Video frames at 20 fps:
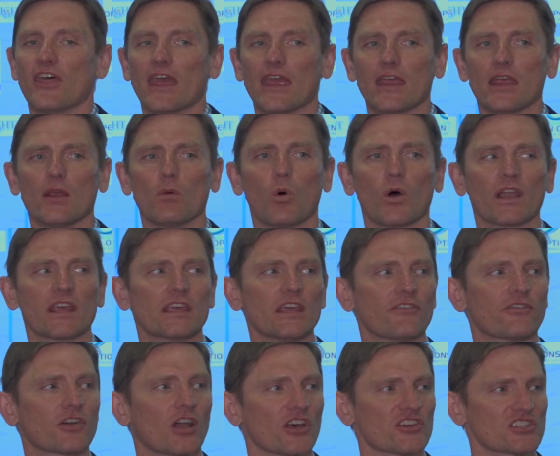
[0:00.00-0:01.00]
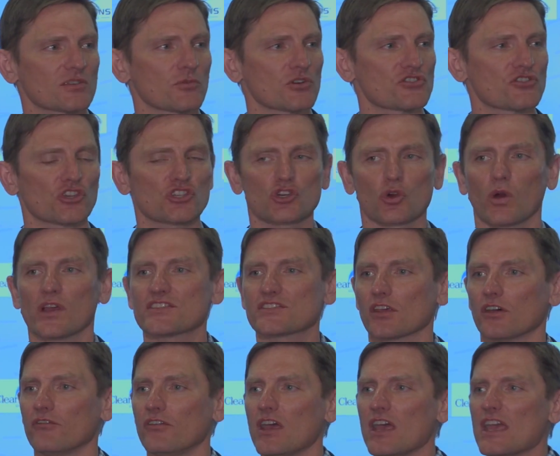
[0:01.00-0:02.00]
They want to give customers the choice
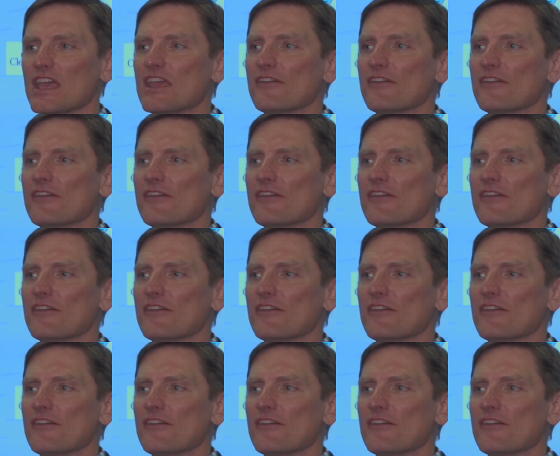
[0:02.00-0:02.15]
of,